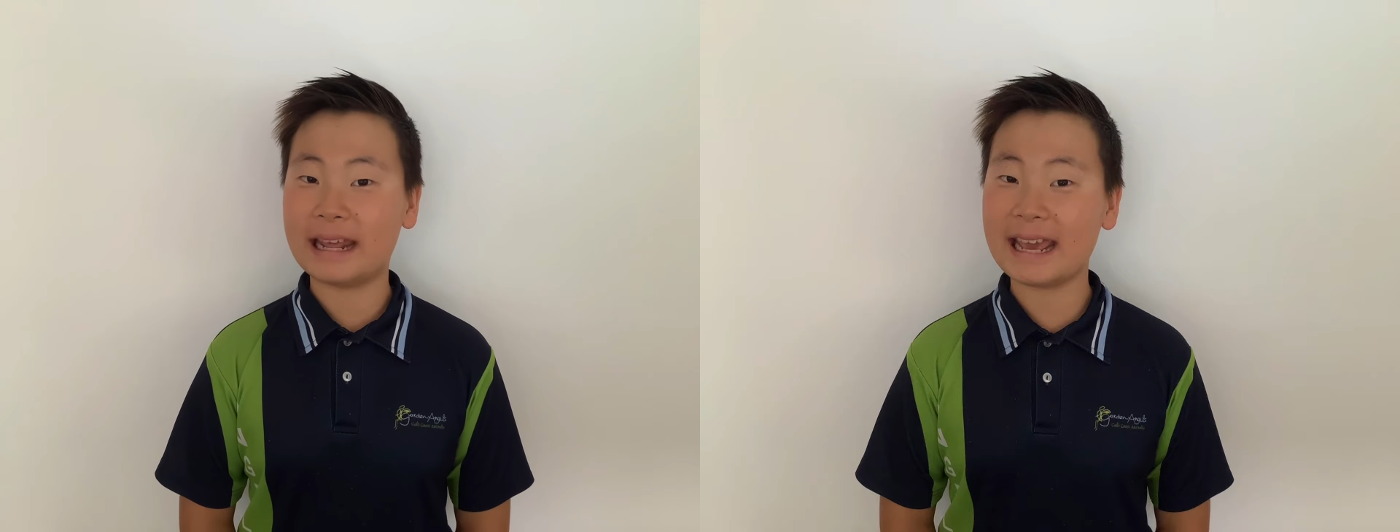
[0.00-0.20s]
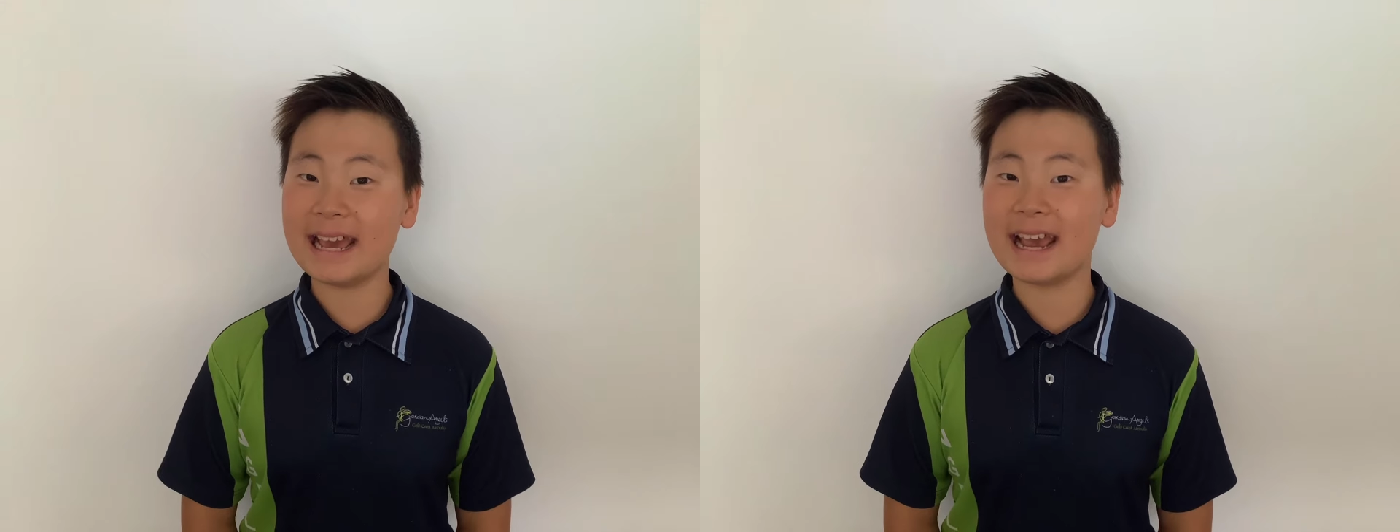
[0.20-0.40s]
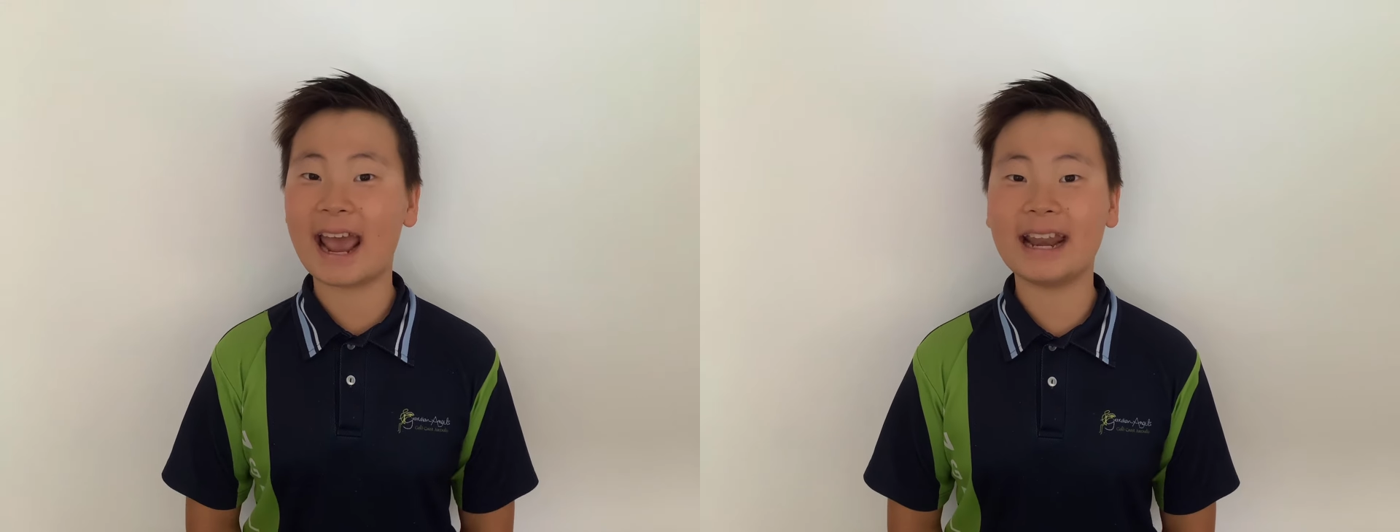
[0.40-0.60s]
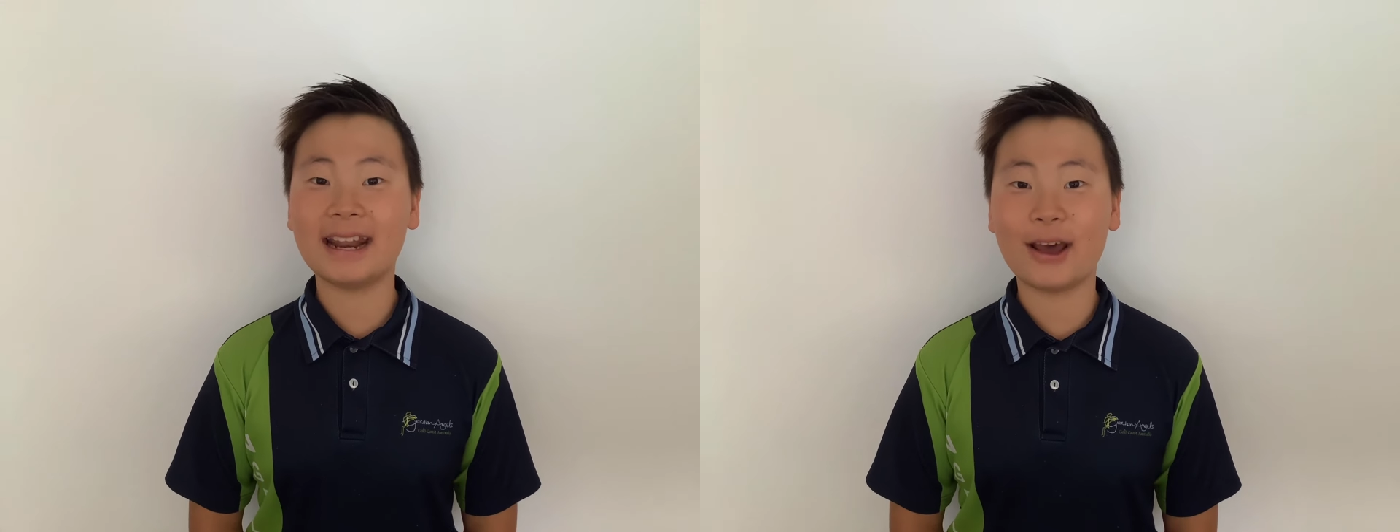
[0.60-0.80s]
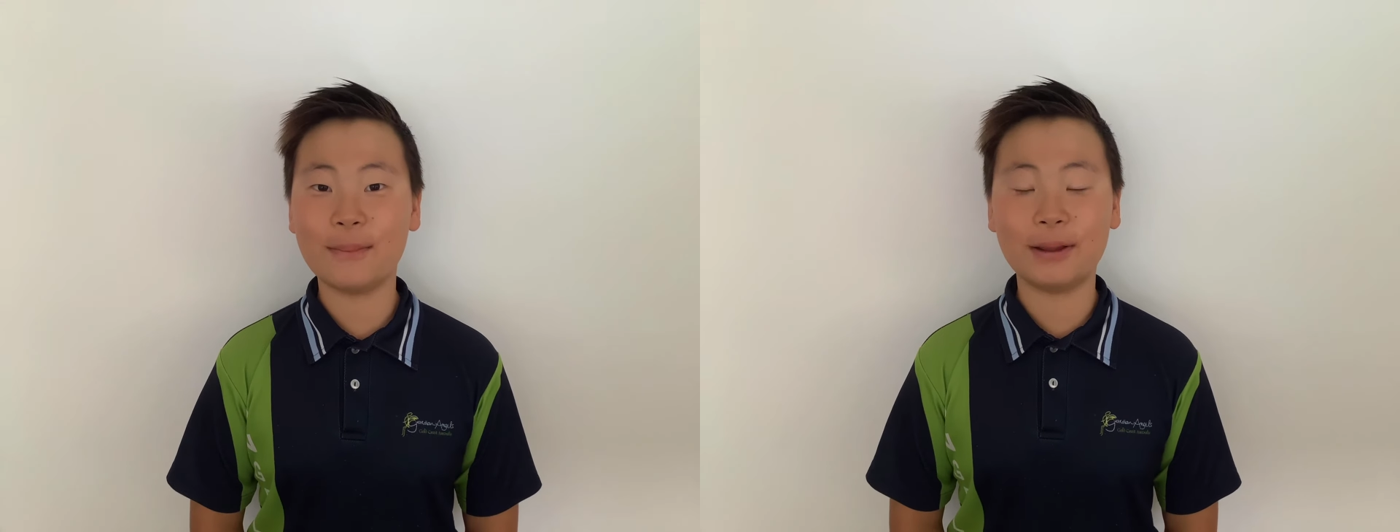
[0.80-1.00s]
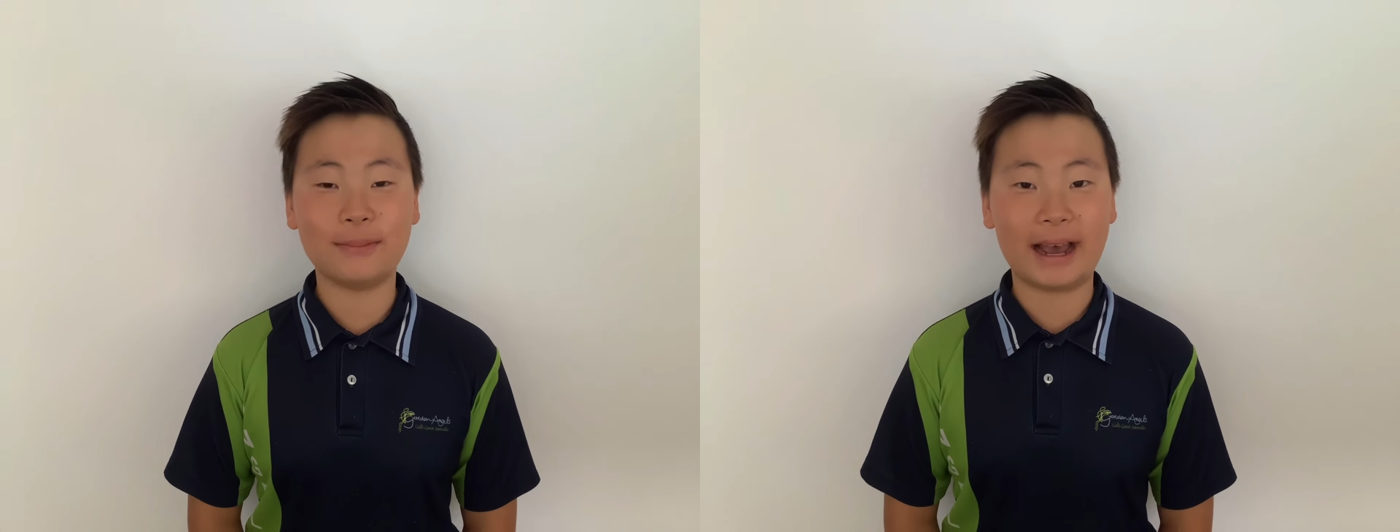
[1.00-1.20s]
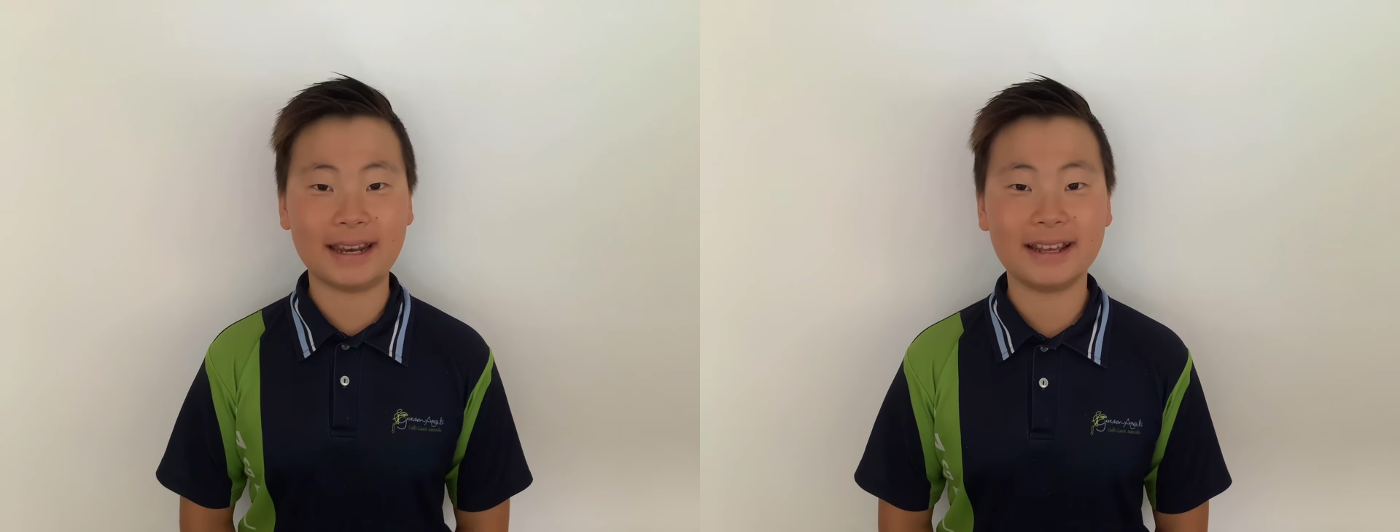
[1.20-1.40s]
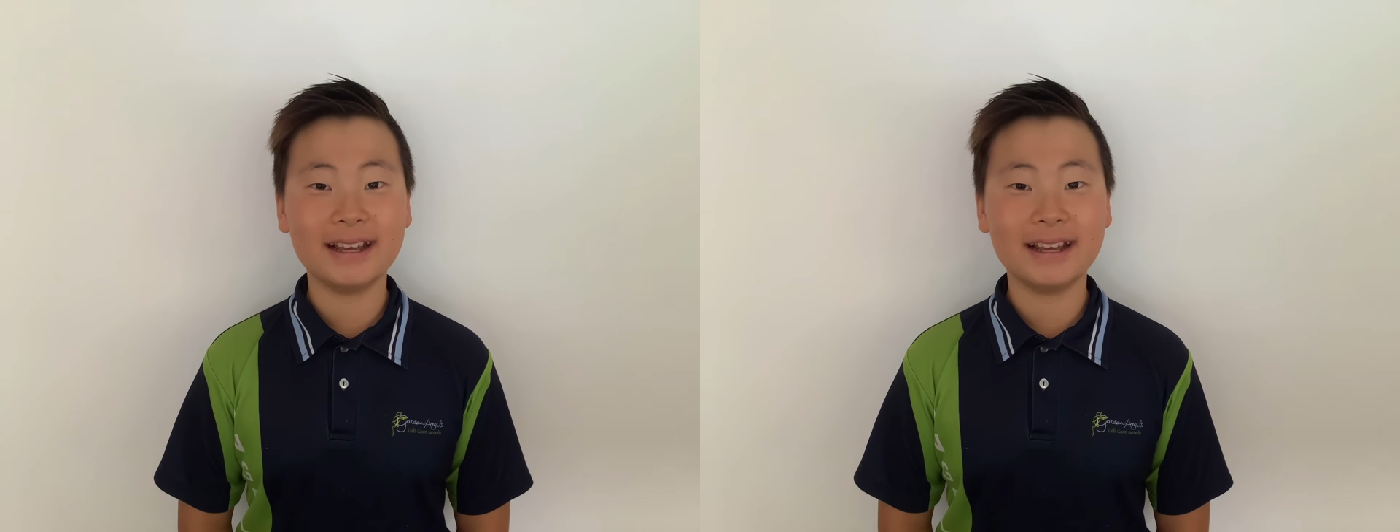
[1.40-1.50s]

ear and an open mind.